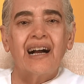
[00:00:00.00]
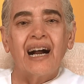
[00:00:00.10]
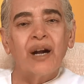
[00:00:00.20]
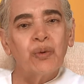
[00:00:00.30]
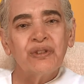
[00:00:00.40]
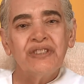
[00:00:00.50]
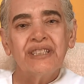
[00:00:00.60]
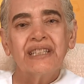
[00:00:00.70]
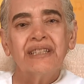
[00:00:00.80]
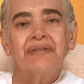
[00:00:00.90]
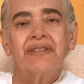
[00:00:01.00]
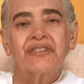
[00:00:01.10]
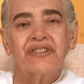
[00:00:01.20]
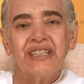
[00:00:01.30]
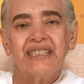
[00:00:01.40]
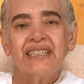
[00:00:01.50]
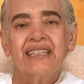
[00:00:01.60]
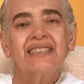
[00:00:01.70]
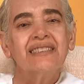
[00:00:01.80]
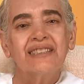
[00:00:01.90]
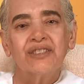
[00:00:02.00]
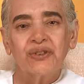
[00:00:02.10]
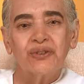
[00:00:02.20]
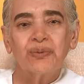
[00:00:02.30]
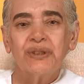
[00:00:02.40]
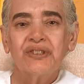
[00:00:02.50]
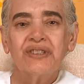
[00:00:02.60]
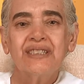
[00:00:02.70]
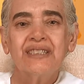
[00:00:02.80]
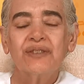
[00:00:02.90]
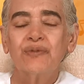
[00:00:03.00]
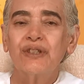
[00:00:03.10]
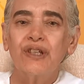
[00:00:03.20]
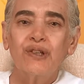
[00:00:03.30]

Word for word: I want to give greetings and good wishes for the